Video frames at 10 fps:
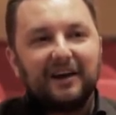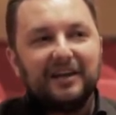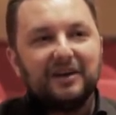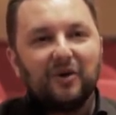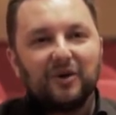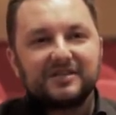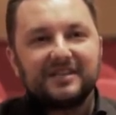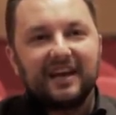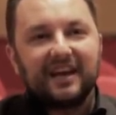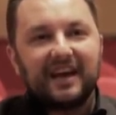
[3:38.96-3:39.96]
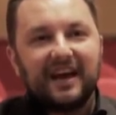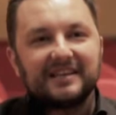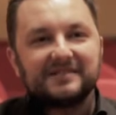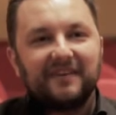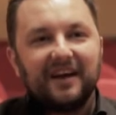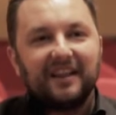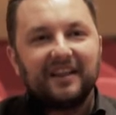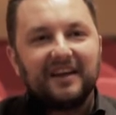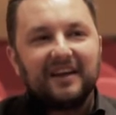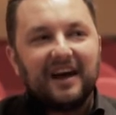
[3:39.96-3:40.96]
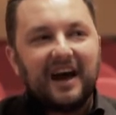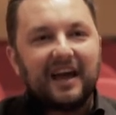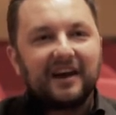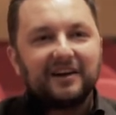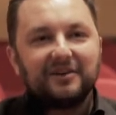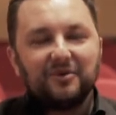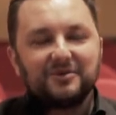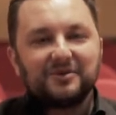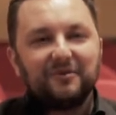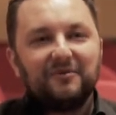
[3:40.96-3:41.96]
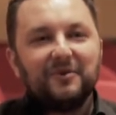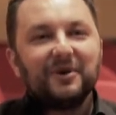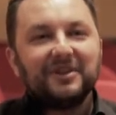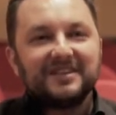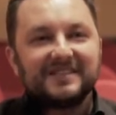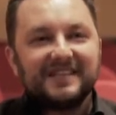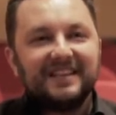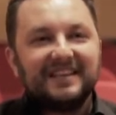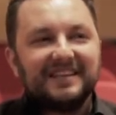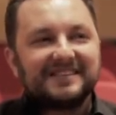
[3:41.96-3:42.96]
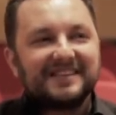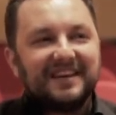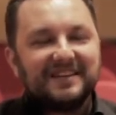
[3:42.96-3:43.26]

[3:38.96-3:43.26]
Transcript: In Osijek as well. I heard also a few other cities,